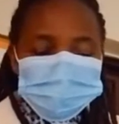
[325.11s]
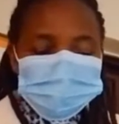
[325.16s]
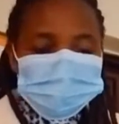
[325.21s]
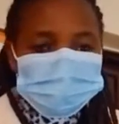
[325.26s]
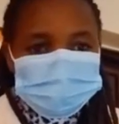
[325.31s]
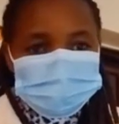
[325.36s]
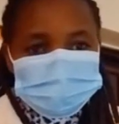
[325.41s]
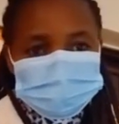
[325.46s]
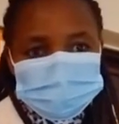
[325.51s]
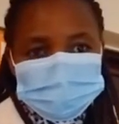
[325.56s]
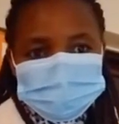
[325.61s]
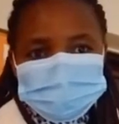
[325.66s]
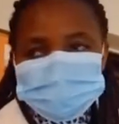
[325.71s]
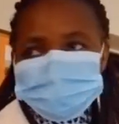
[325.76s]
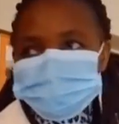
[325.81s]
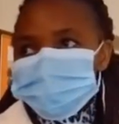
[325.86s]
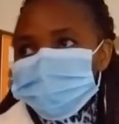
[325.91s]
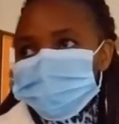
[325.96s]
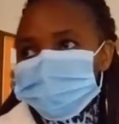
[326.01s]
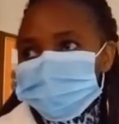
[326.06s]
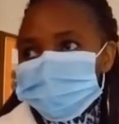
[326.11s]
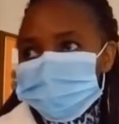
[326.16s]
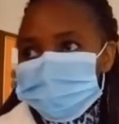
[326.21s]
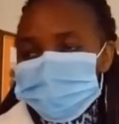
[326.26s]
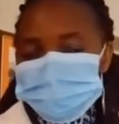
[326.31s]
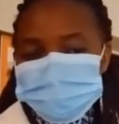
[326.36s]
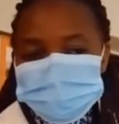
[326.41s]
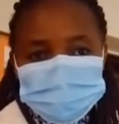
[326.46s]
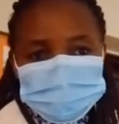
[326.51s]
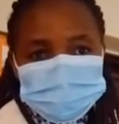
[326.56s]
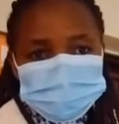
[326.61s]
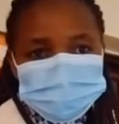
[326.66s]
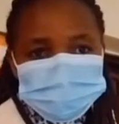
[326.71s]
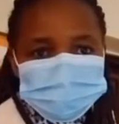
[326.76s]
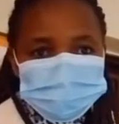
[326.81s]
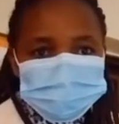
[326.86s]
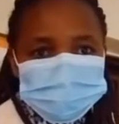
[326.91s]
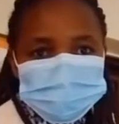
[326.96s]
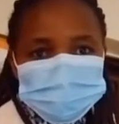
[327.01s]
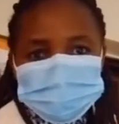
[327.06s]
Finally, the rains are
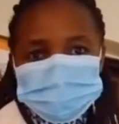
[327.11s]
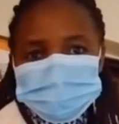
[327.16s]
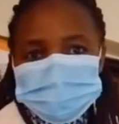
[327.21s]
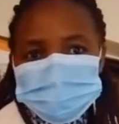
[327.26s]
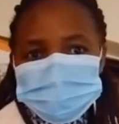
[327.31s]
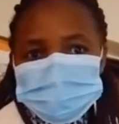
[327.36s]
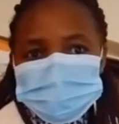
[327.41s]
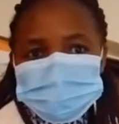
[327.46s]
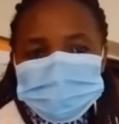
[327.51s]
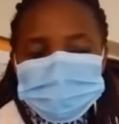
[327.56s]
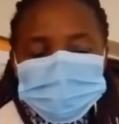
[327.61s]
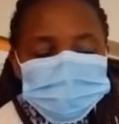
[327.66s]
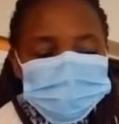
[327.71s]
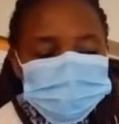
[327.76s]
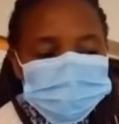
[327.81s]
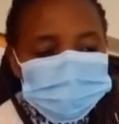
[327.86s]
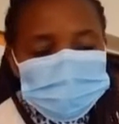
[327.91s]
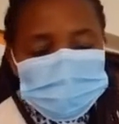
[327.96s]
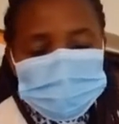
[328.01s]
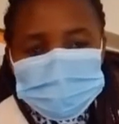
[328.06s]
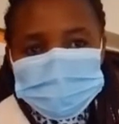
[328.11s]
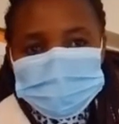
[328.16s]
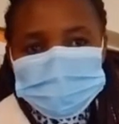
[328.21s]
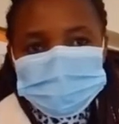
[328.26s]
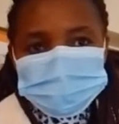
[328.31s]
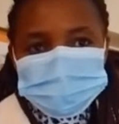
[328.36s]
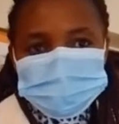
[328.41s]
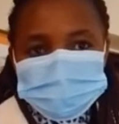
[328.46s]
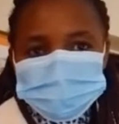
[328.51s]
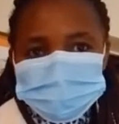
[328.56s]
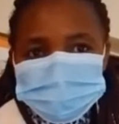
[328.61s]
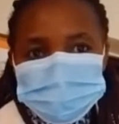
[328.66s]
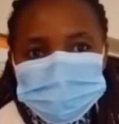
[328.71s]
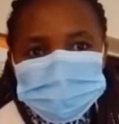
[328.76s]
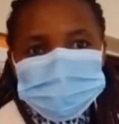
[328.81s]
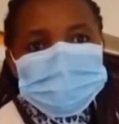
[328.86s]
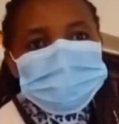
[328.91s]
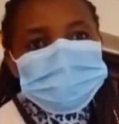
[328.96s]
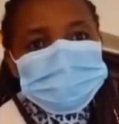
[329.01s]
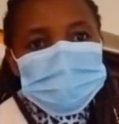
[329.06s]
here. Everybody is smiling. The
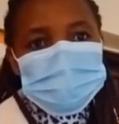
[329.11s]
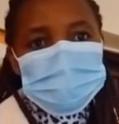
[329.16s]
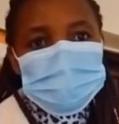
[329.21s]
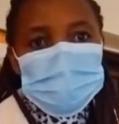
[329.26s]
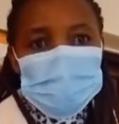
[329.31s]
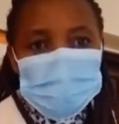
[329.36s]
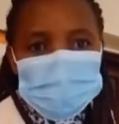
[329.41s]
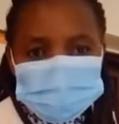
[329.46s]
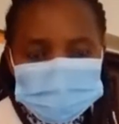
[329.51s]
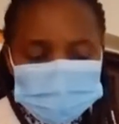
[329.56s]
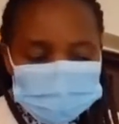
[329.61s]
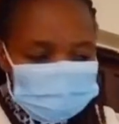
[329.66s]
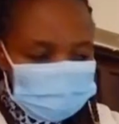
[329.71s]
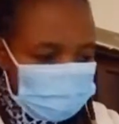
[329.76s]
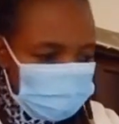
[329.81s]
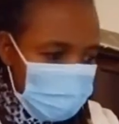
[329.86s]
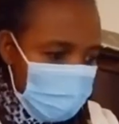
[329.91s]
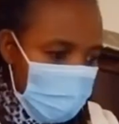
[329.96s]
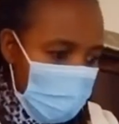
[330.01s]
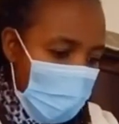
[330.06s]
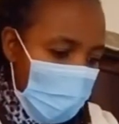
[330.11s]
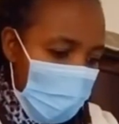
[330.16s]
farmers are happy.